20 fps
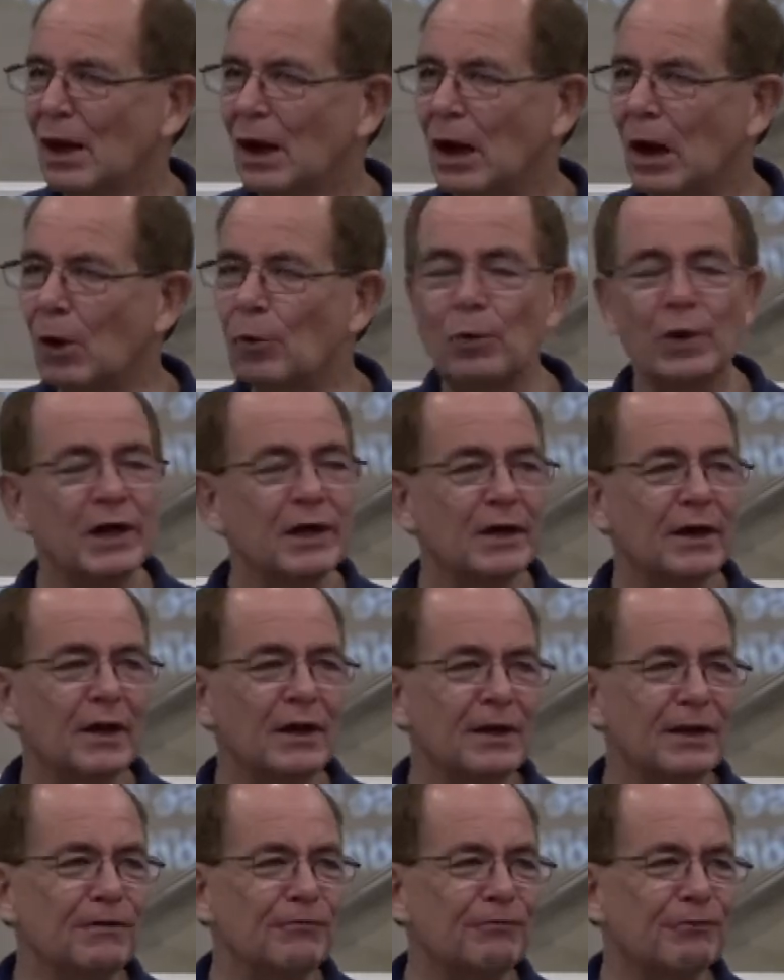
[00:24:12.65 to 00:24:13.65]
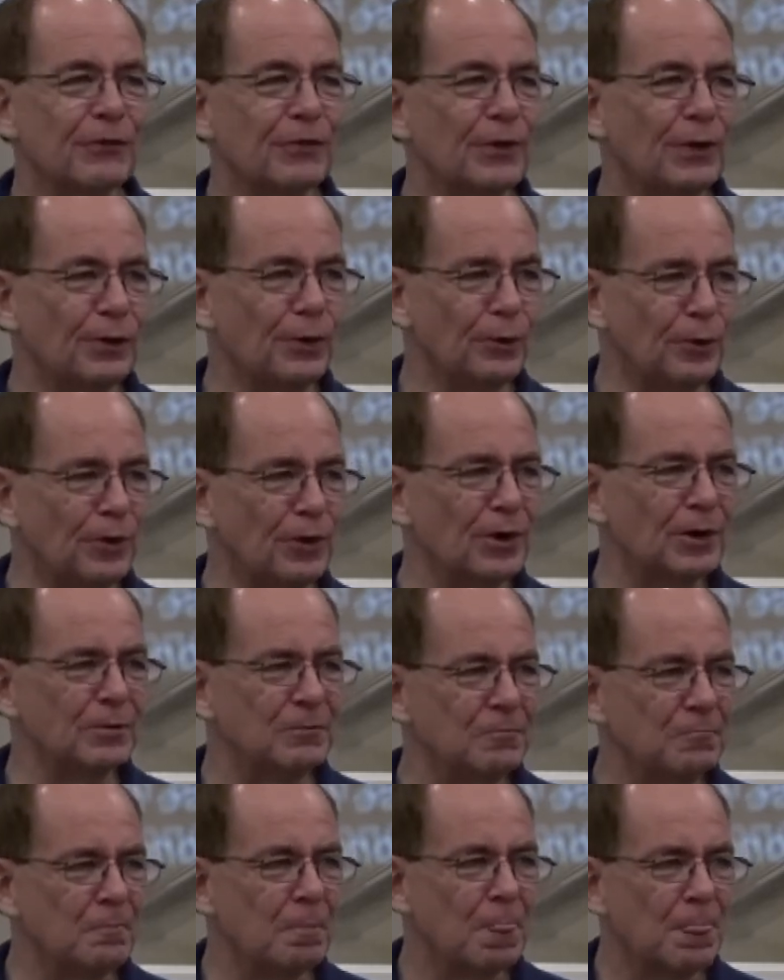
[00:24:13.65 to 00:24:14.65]
Are we going to live for the
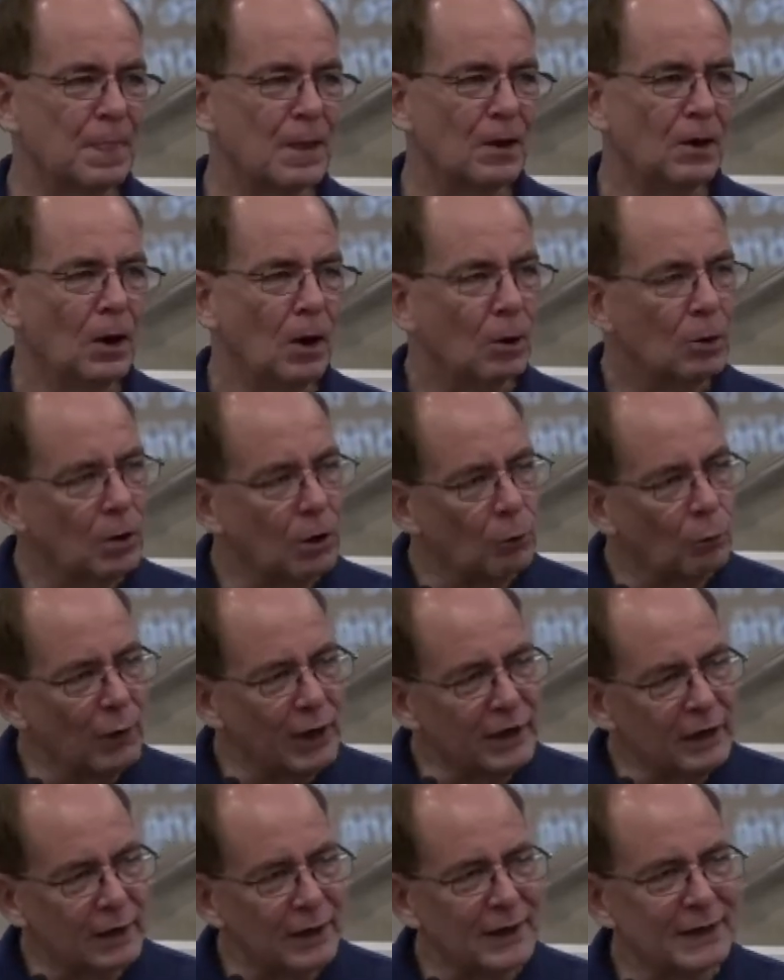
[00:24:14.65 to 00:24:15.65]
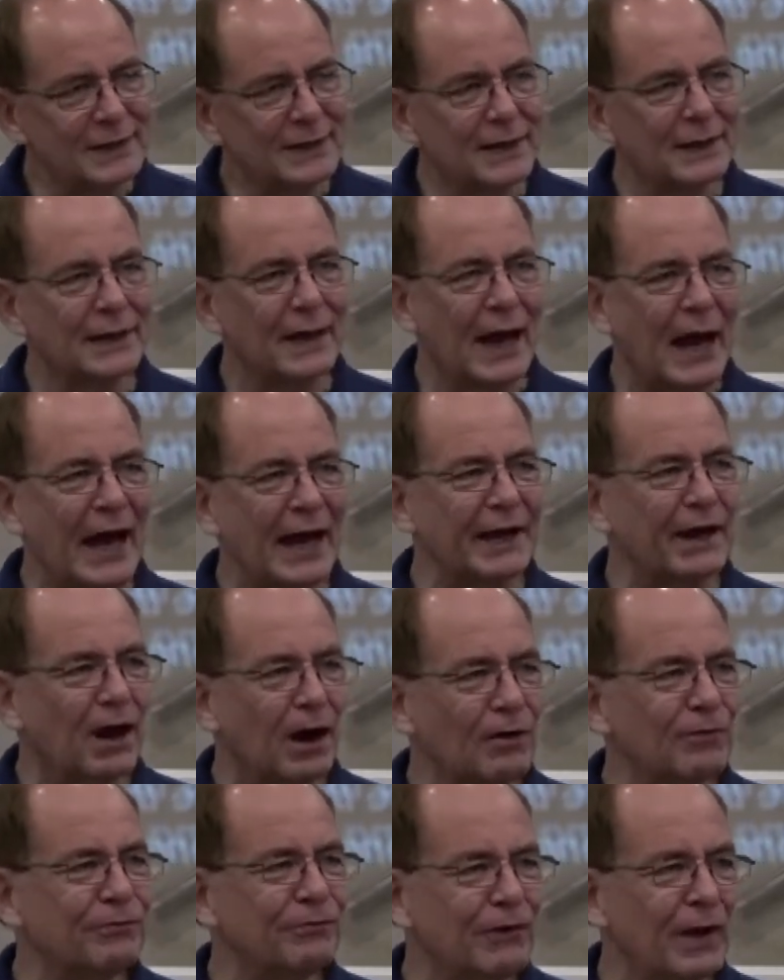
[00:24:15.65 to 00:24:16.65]
Lord, or are we going to deny
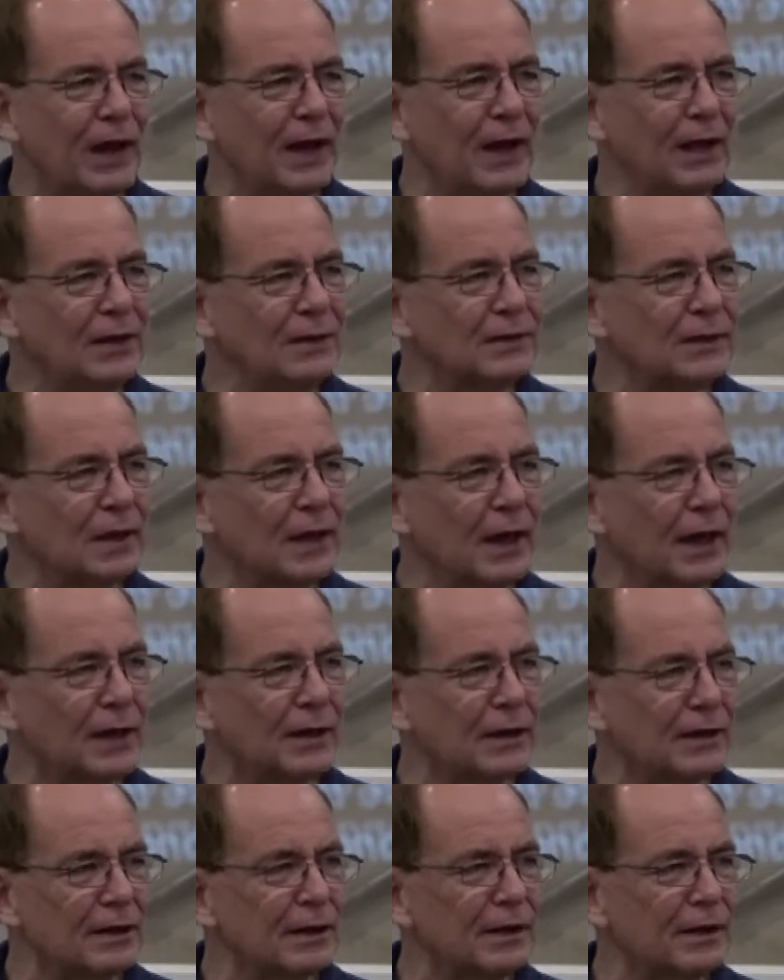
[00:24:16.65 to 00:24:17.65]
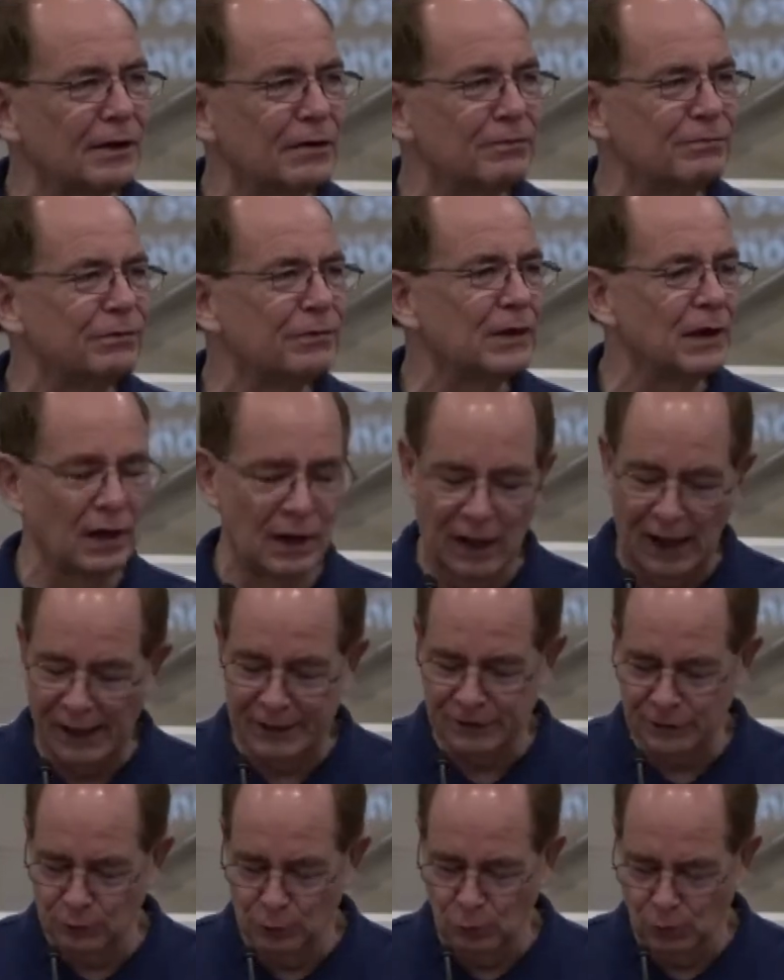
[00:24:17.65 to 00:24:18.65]
our faith and live
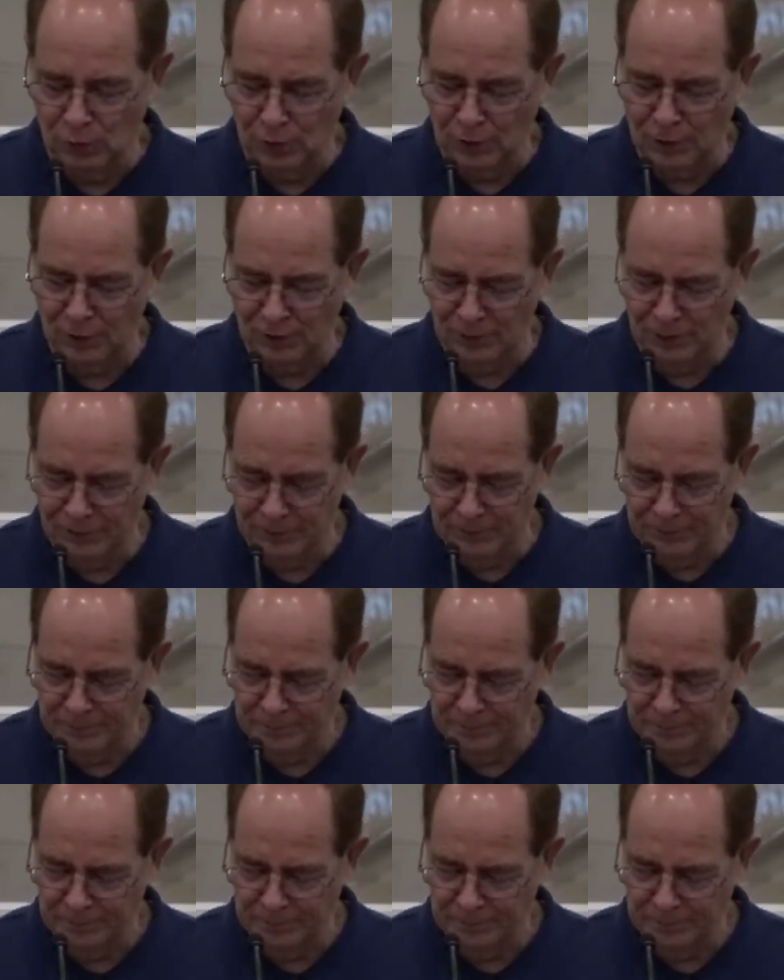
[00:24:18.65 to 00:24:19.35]
like the world?